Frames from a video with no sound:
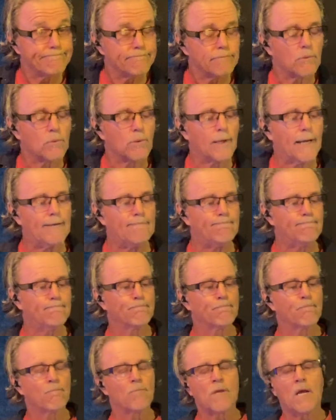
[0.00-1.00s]
okay?
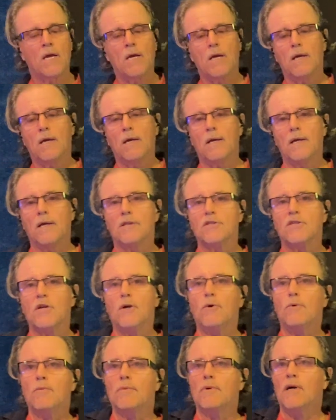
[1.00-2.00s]

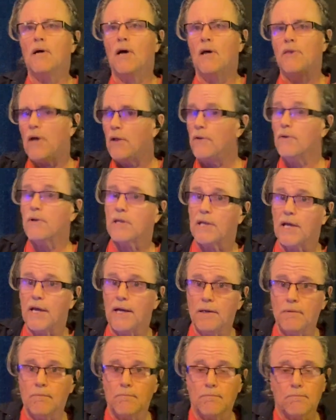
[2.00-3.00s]
So another
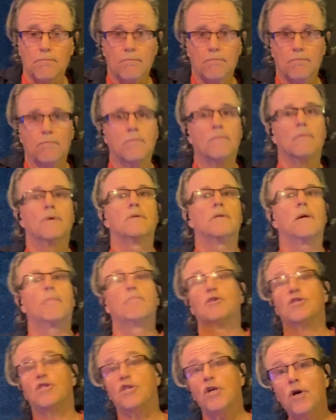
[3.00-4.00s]
thing,
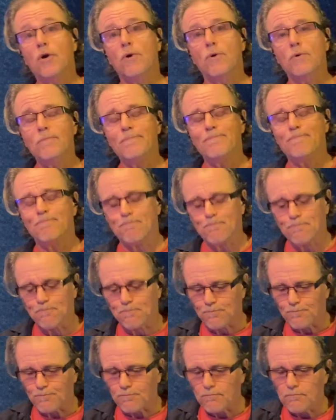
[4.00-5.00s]
number 2,
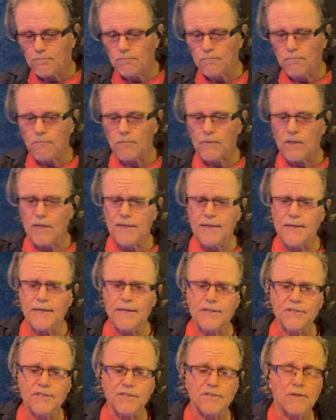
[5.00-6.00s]

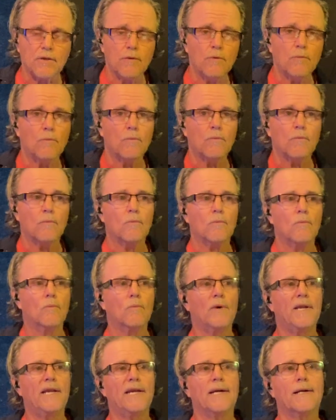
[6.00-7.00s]
is
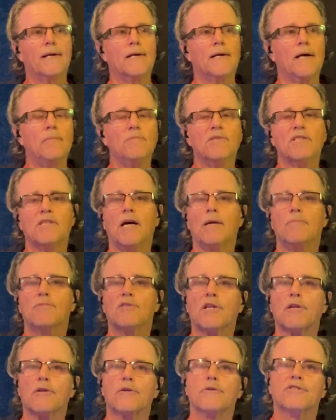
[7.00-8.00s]
when it comes time
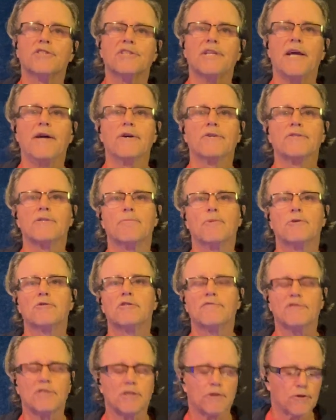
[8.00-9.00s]
to learn scales, and most
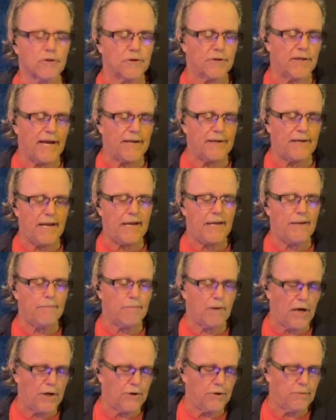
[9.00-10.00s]
of us learn that A
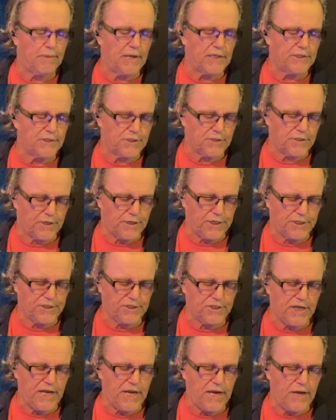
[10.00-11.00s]
minor pentatonic
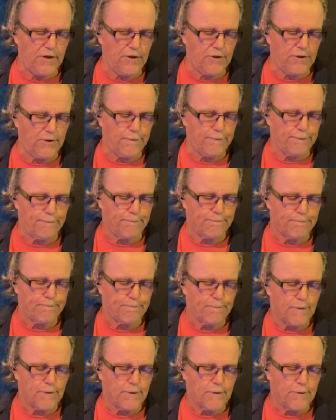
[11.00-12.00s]
scale,
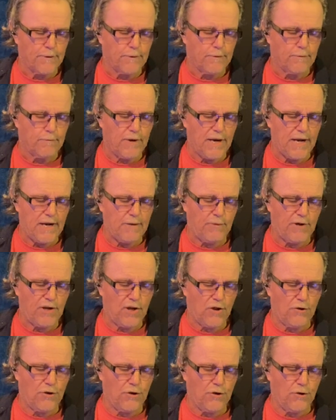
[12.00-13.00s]
right? We
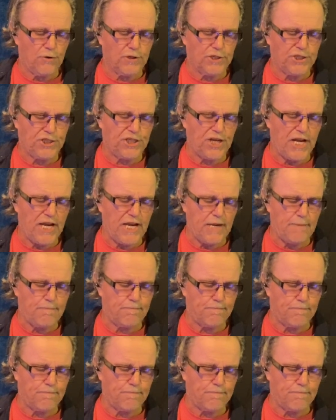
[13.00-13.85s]
all know the shape.